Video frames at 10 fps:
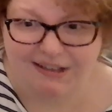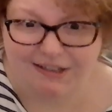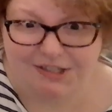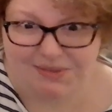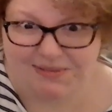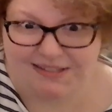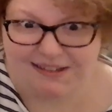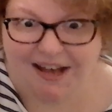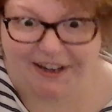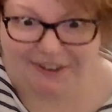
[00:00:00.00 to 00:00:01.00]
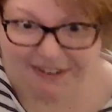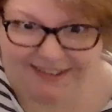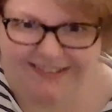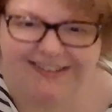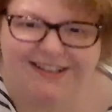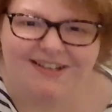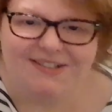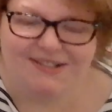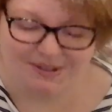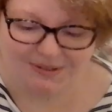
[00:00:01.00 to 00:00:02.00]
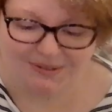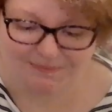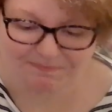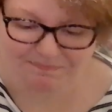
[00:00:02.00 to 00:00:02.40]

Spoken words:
she was a liar. So